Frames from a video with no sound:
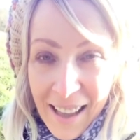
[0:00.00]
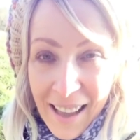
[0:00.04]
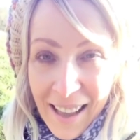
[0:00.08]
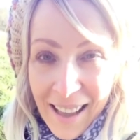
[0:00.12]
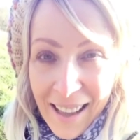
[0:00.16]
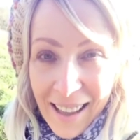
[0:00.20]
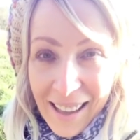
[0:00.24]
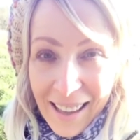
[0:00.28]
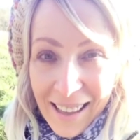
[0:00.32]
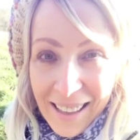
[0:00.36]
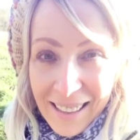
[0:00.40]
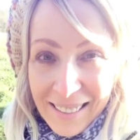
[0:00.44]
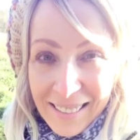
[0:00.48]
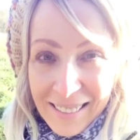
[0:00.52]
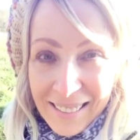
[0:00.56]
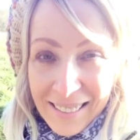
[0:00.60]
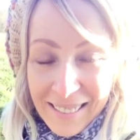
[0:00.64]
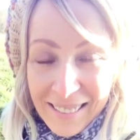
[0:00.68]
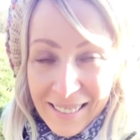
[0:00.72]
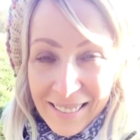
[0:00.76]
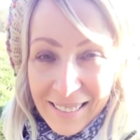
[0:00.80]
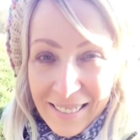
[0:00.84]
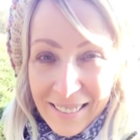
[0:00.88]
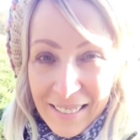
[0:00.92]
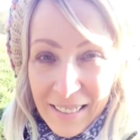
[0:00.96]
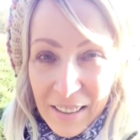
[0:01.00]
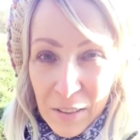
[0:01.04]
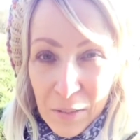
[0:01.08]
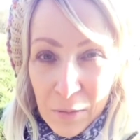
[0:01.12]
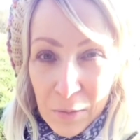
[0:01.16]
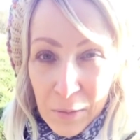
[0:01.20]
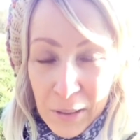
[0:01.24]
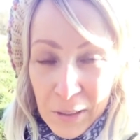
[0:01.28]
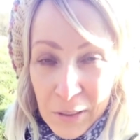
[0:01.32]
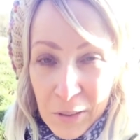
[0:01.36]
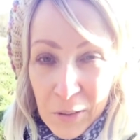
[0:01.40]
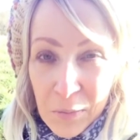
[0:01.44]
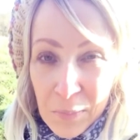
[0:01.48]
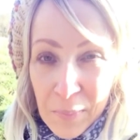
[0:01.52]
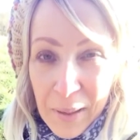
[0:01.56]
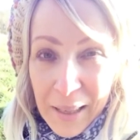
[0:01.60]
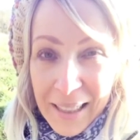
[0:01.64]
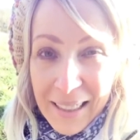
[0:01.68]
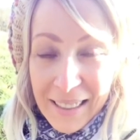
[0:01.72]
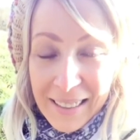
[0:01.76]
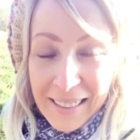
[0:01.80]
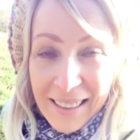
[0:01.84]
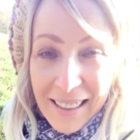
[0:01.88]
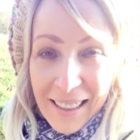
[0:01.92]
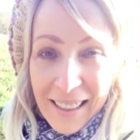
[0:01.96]
And we do
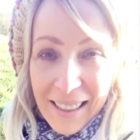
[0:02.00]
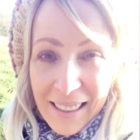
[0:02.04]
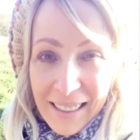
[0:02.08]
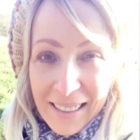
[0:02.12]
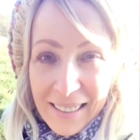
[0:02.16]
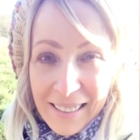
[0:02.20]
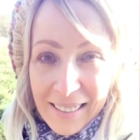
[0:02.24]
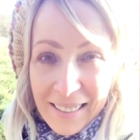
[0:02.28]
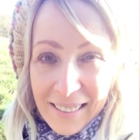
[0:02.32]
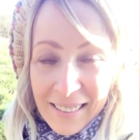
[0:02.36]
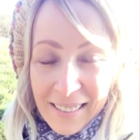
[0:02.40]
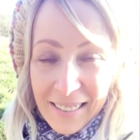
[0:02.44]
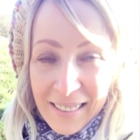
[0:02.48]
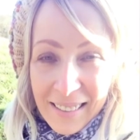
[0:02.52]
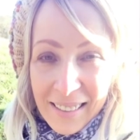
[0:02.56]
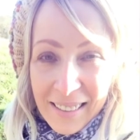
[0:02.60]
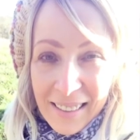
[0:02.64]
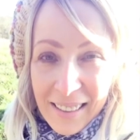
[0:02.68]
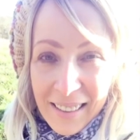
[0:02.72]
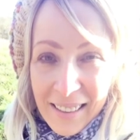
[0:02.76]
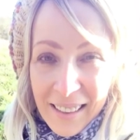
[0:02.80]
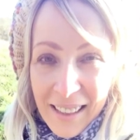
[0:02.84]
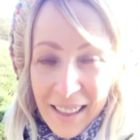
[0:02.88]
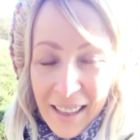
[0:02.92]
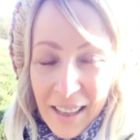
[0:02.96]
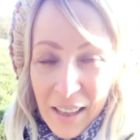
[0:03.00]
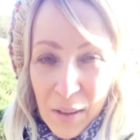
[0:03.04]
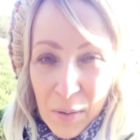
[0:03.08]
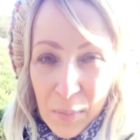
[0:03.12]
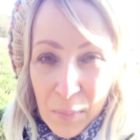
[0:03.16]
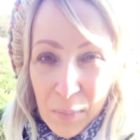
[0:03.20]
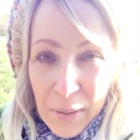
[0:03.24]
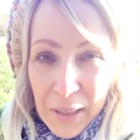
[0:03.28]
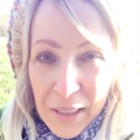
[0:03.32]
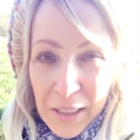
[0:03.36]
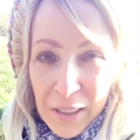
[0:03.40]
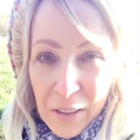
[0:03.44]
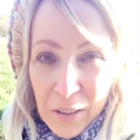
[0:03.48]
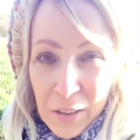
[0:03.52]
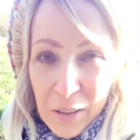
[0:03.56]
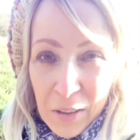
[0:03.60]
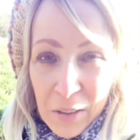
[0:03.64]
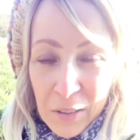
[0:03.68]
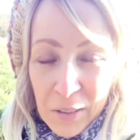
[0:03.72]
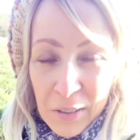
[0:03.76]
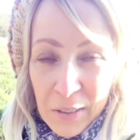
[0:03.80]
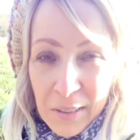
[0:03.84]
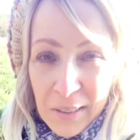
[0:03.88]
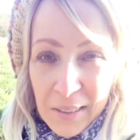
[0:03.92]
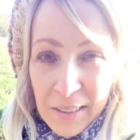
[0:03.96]
meditate
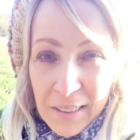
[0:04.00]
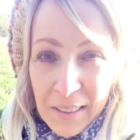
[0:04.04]
because